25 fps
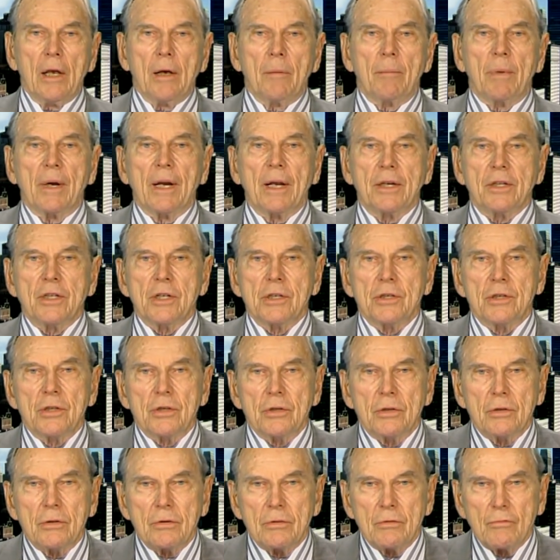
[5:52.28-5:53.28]
But I just
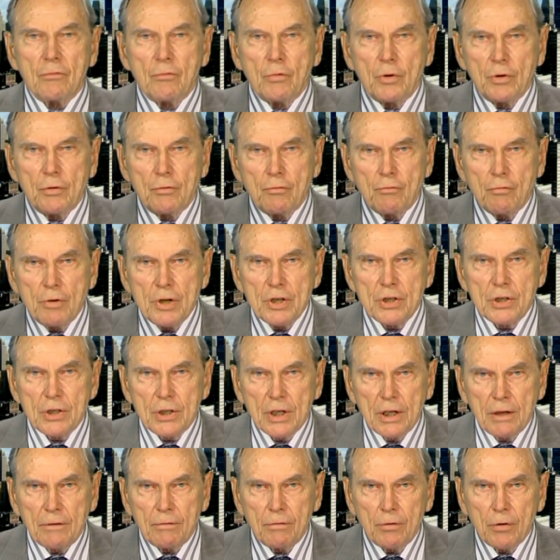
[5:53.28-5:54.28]
would
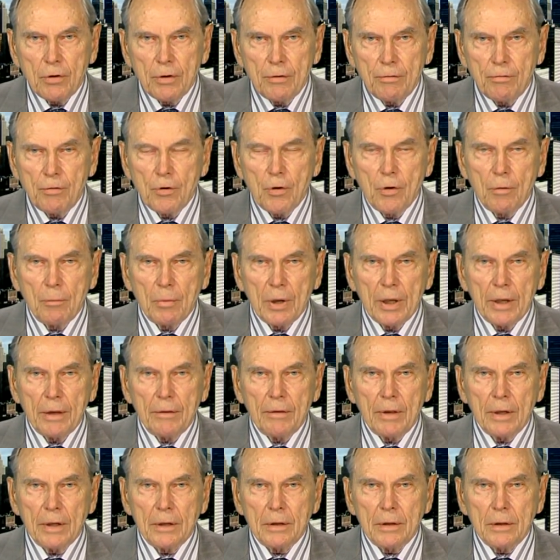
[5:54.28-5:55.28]
restate very firmly
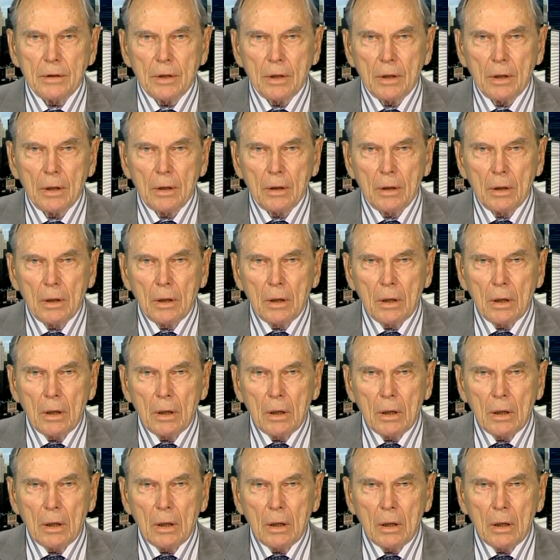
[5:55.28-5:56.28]
that uh,
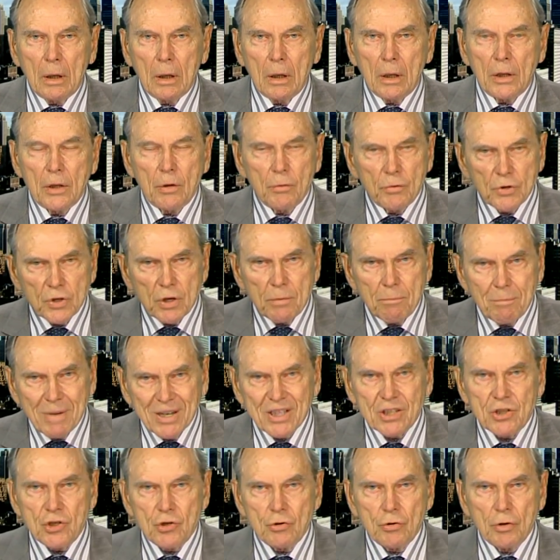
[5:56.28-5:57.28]
there was a
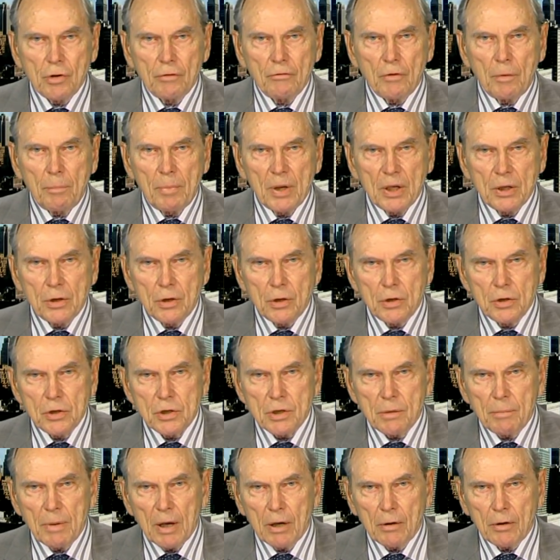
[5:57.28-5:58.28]
mixture of opinions
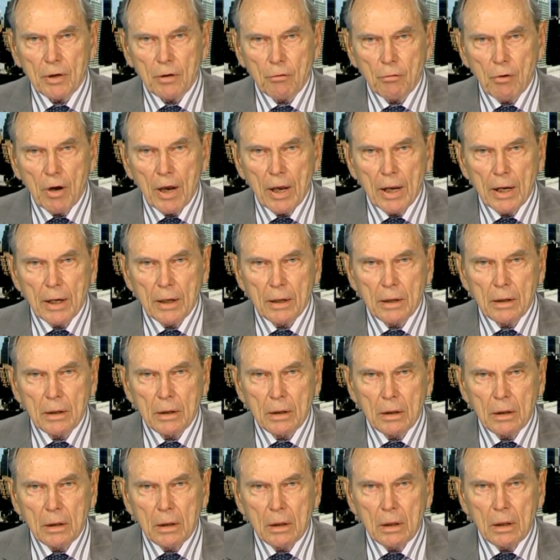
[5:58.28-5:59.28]
about Iran
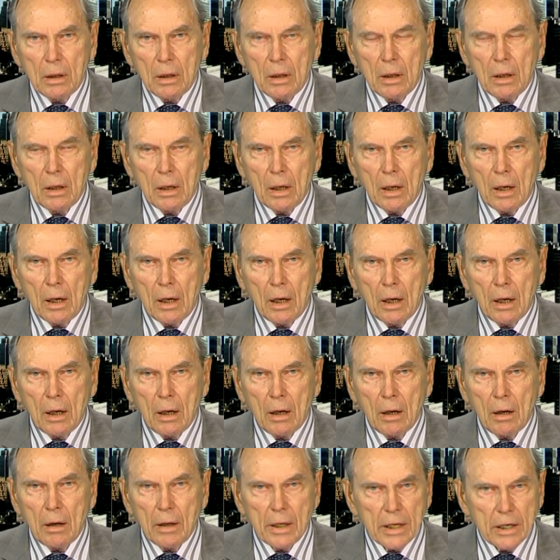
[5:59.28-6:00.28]

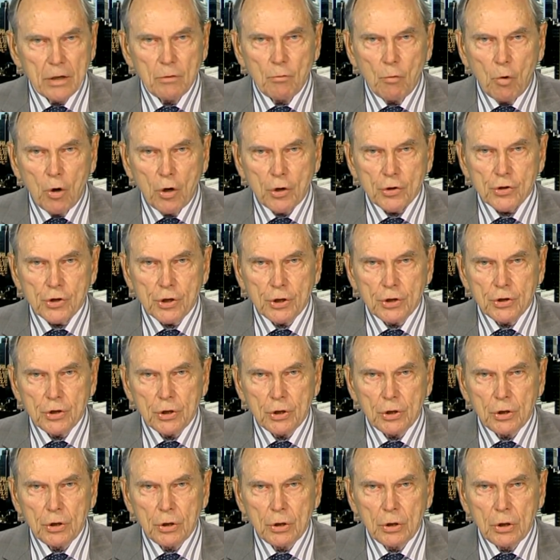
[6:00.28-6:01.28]
uh, in
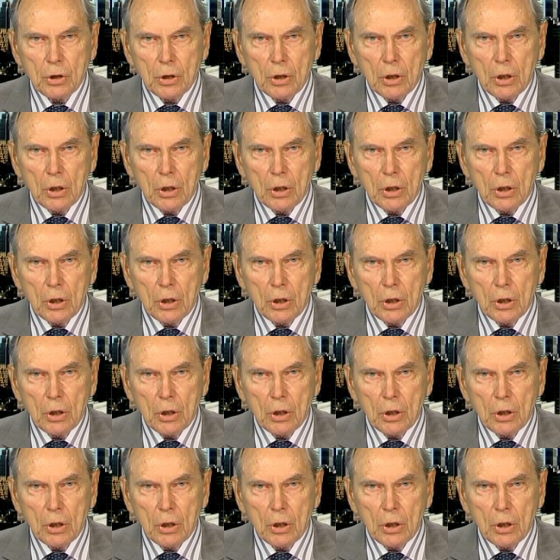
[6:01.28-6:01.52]
Washington,